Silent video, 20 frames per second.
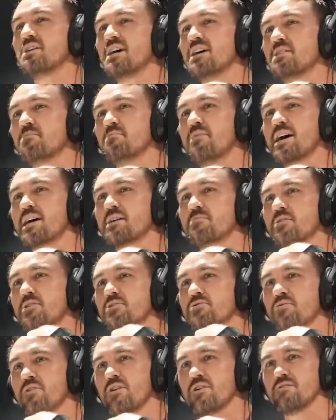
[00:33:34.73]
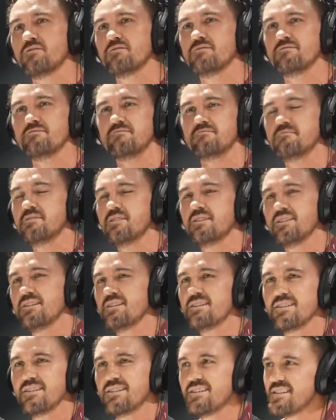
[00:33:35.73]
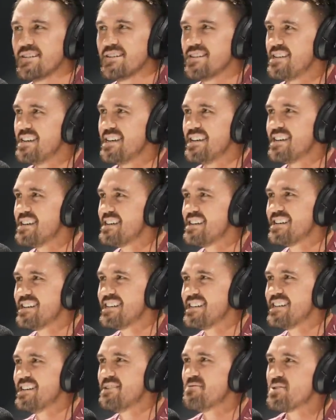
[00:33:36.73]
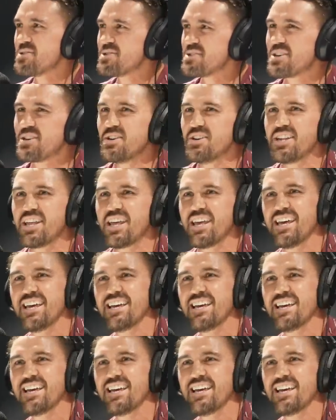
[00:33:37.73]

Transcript: down the back of my throat. And, yeah, that wasn't good.